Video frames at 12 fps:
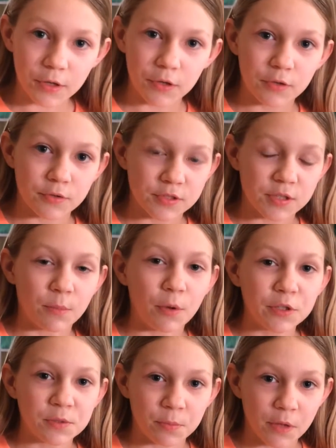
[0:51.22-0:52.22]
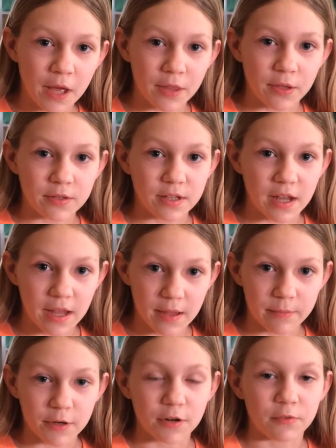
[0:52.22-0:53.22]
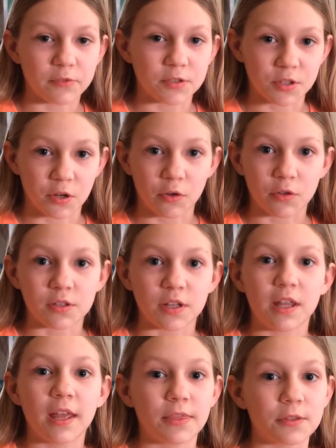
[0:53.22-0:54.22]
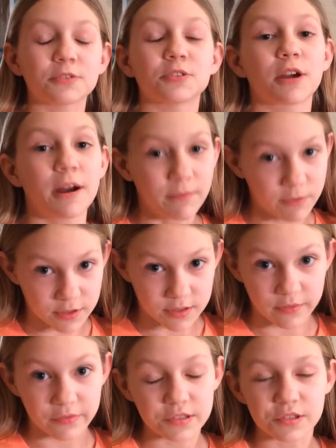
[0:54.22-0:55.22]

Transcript: you use to multiply the diameter of a circle to get the circumference of a